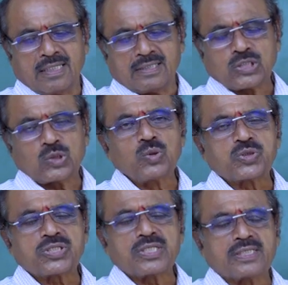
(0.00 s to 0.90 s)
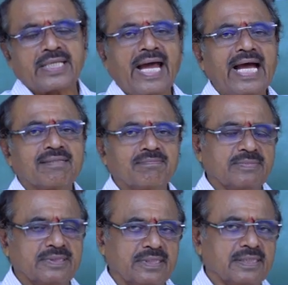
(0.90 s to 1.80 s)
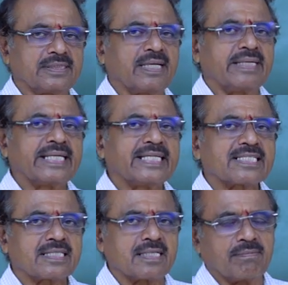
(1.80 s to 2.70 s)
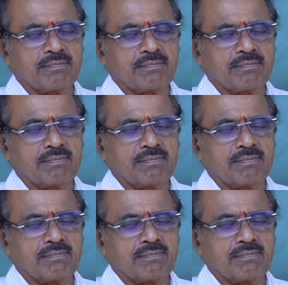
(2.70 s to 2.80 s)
schools, they have the English,